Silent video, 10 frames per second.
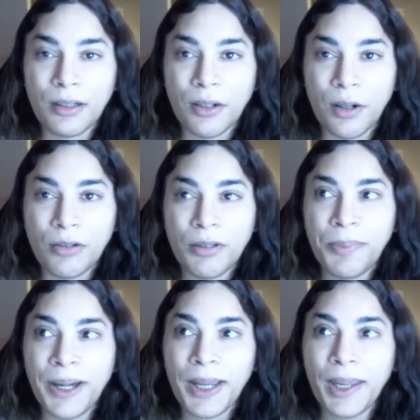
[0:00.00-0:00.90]

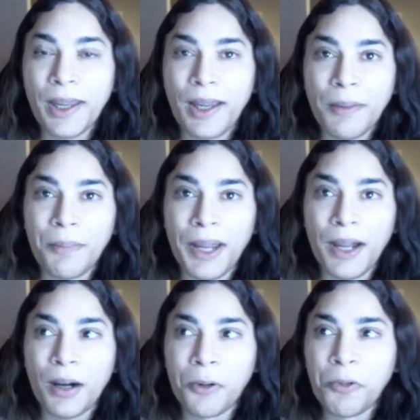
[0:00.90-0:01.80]
caused by
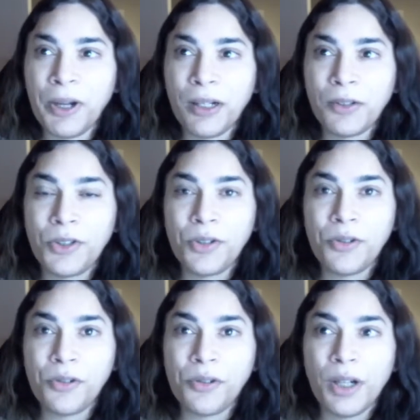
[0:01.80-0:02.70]
our will
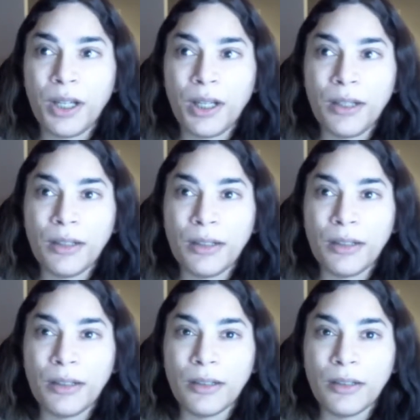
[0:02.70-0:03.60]
to
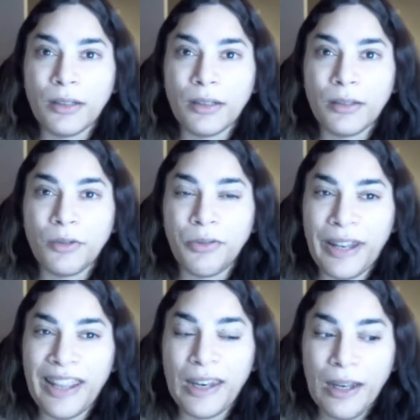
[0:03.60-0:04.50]

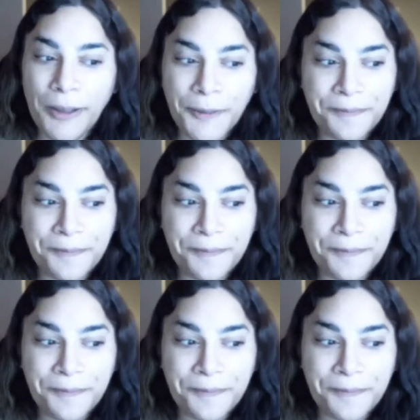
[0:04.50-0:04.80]
fit in.